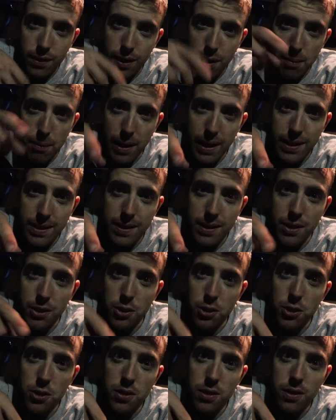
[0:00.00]
a
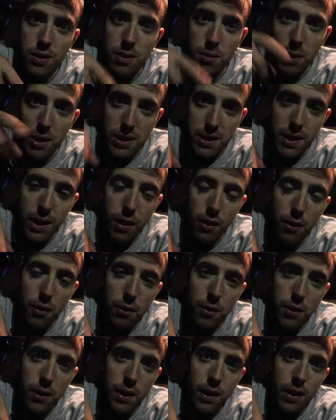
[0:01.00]
message to
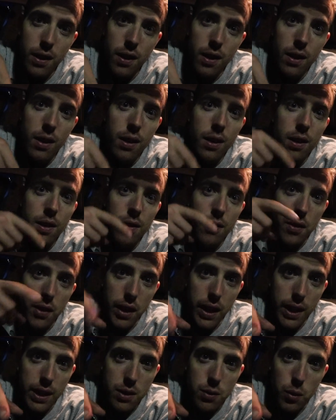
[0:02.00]
myself for
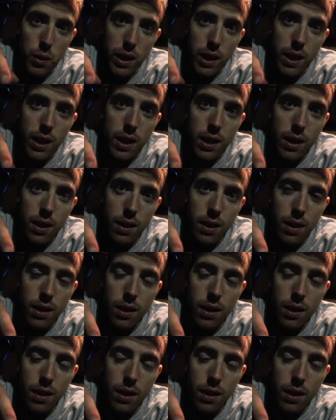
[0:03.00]
next week,